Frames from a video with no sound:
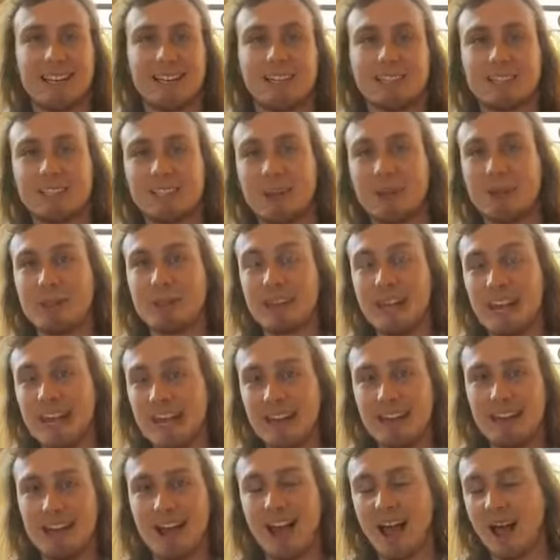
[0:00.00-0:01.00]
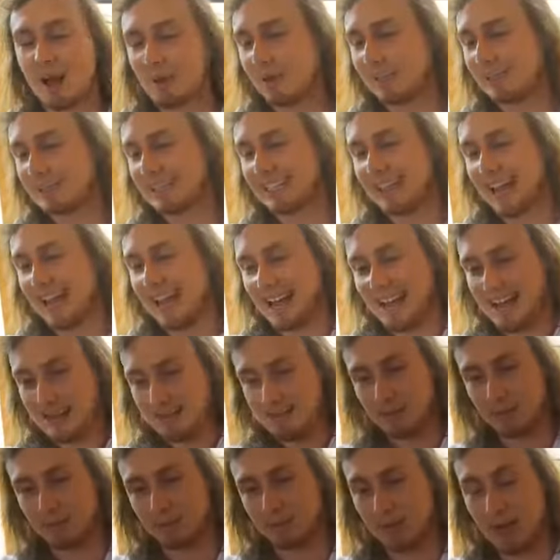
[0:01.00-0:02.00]
So then I
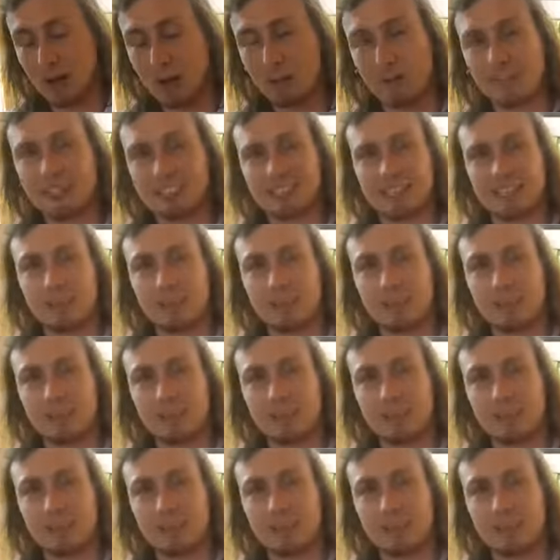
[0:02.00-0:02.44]
was